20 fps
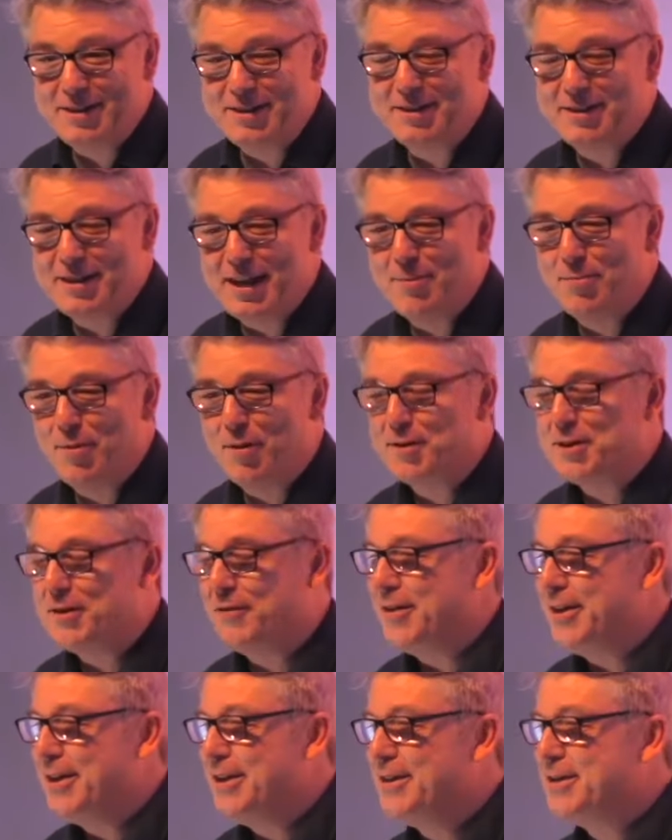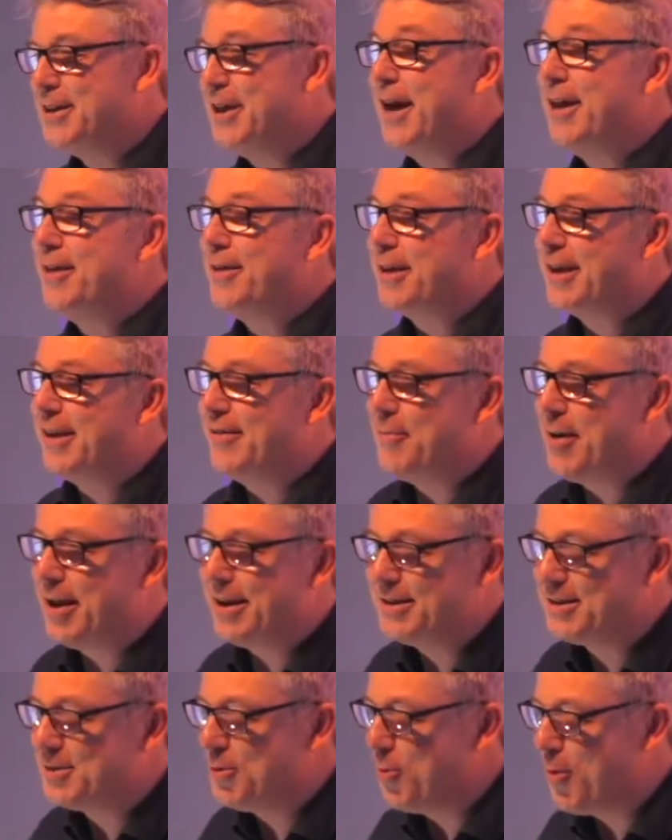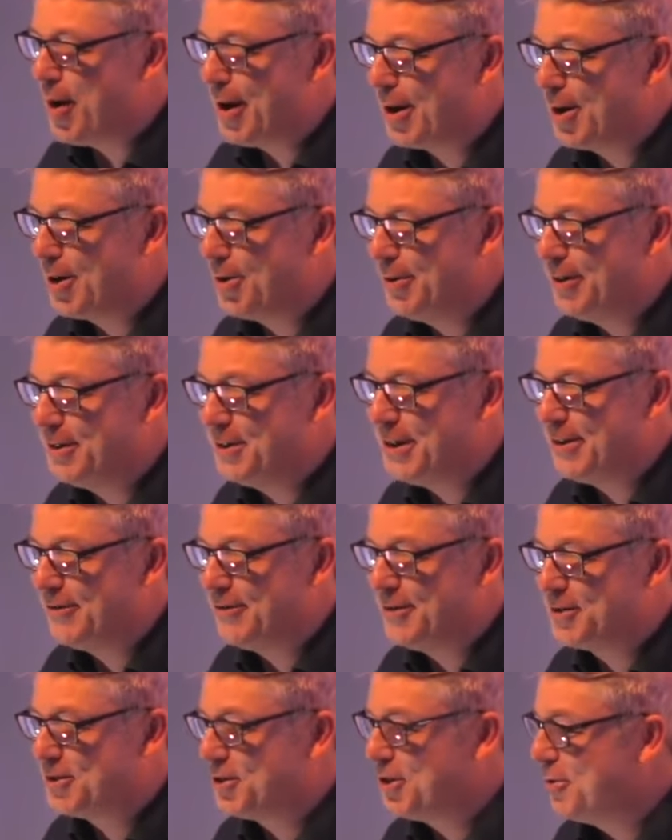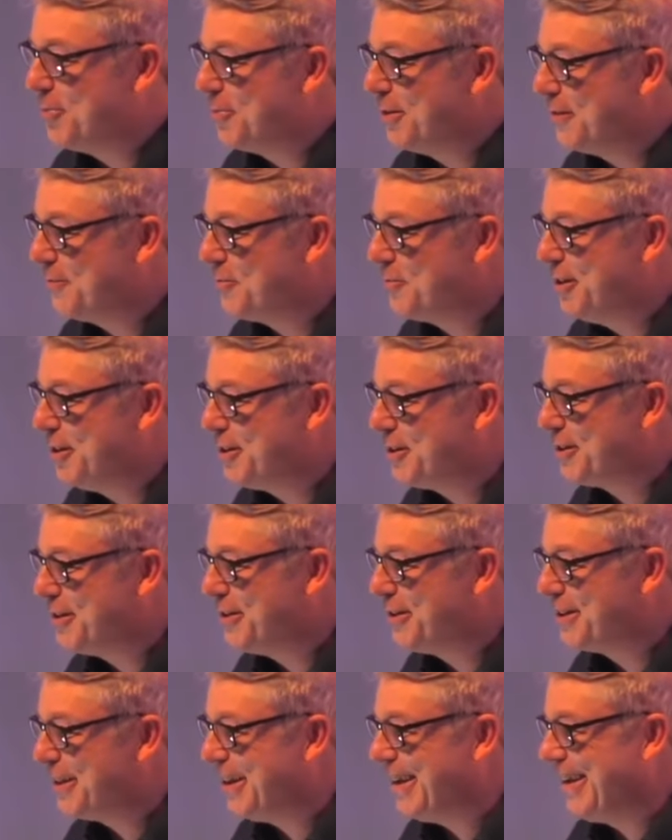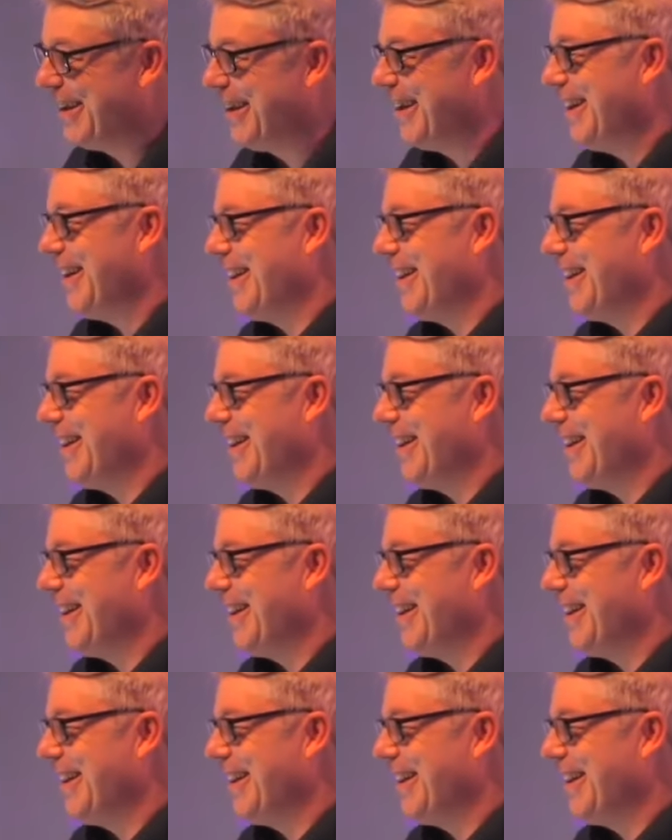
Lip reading: She's 10 months of age. And I think I've managed to wangle her into every sermon I've preached since then.